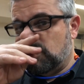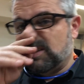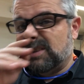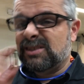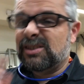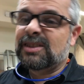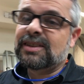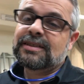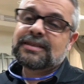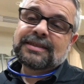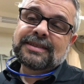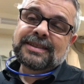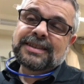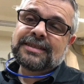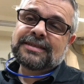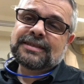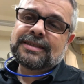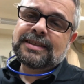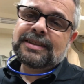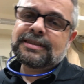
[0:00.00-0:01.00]
So th
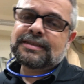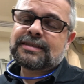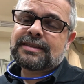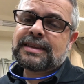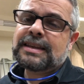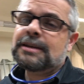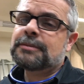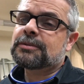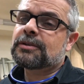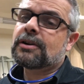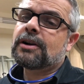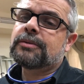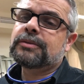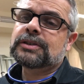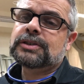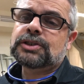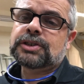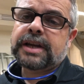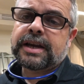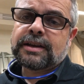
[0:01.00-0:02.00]
these these themes are
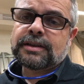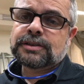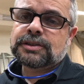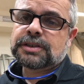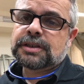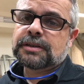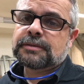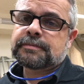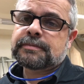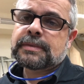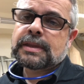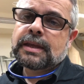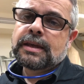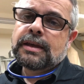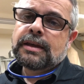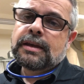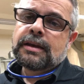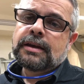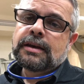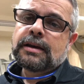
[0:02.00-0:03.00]
always challenging.
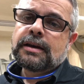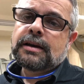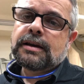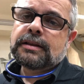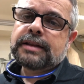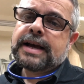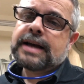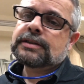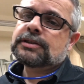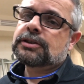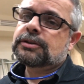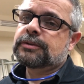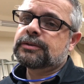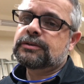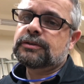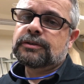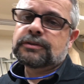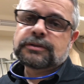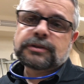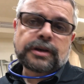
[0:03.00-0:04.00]
Uh, last year
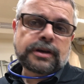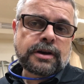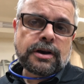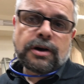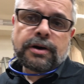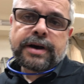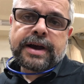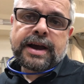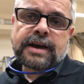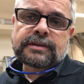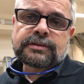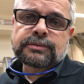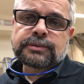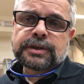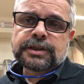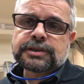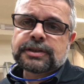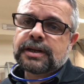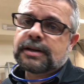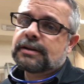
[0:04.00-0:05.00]
was using a coax,
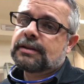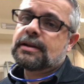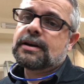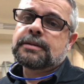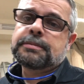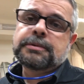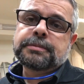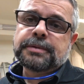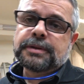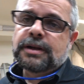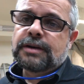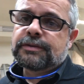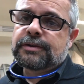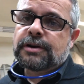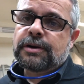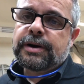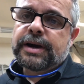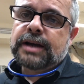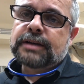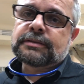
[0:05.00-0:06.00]
which I know a lot of people love
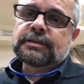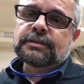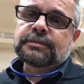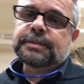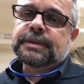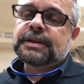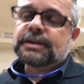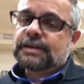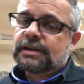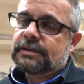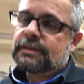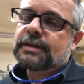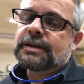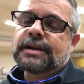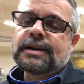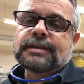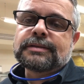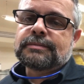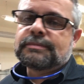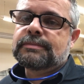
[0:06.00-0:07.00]
coaxes, but they're not they're
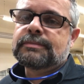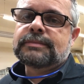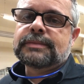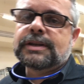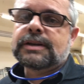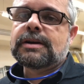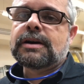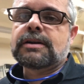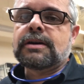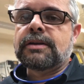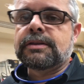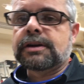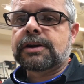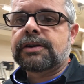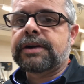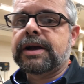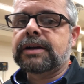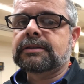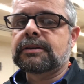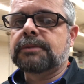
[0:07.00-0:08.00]
not they're not all they're
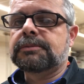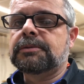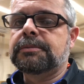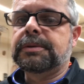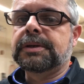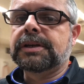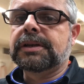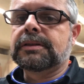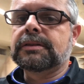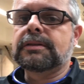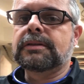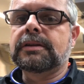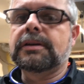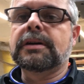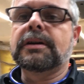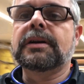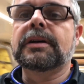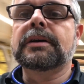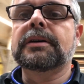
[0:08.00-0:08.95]
cracked up to be, and they're